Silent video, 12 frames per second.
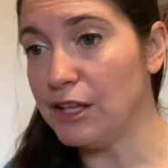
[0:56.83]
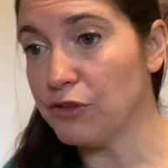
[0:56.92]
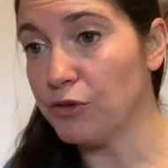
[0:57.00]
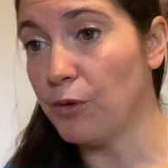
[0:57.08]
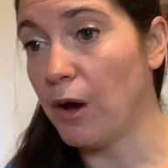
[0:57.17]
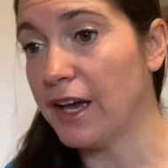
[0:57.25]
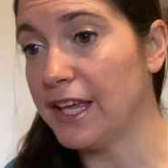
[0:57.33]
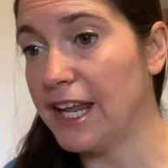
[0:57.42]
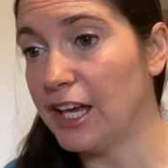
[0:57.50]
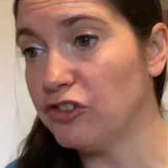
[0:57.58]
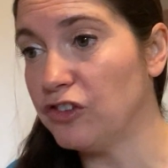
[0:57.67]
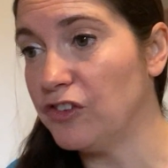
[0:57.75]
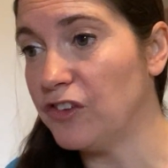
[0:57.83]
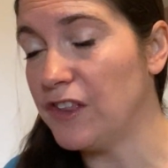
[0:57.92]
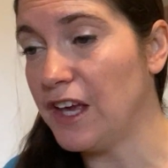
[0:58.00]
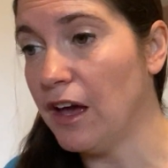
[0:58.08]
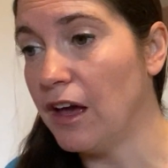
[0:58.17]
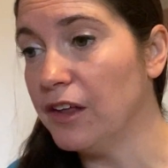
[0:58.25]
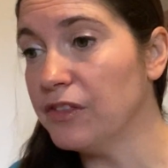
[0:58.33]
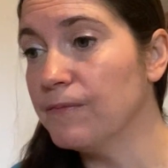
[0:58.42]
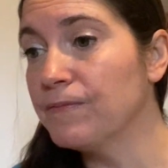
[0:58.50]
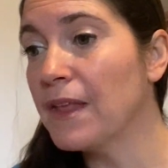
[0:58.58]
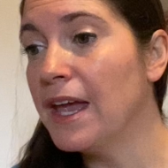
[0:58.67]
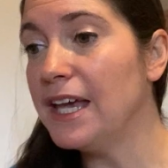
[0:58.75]
through our connection to the earth
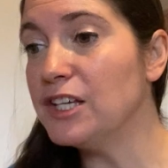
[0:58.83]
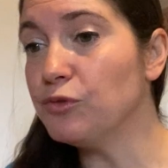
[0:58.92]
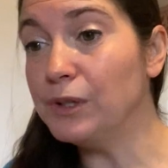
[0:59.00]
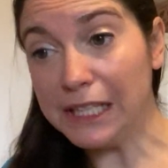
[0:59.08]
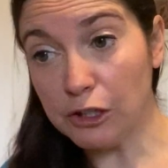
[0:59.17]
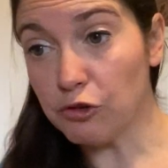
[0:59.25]
is really